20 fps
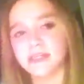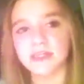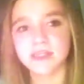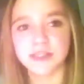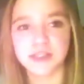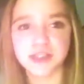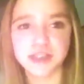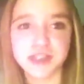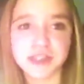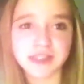
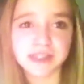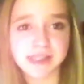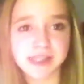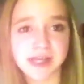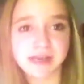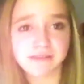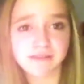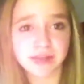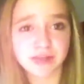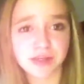She doesn't
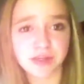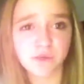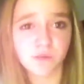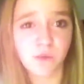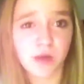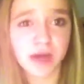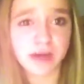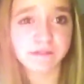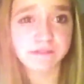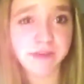have like good
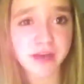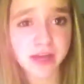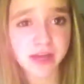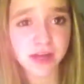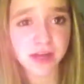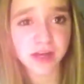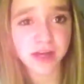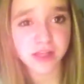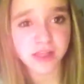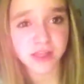Wi-Fi
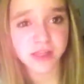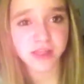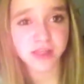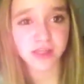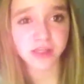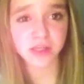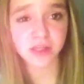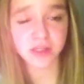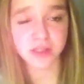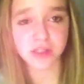or
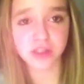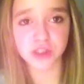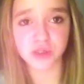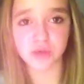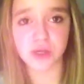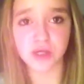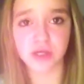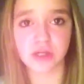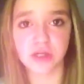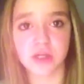anything, so
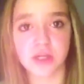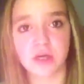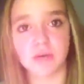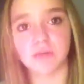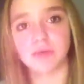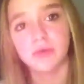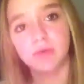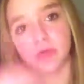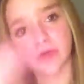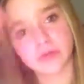I couldn't
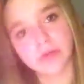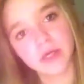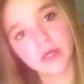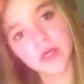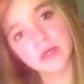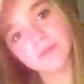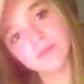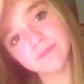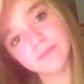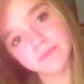upload it
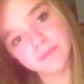there.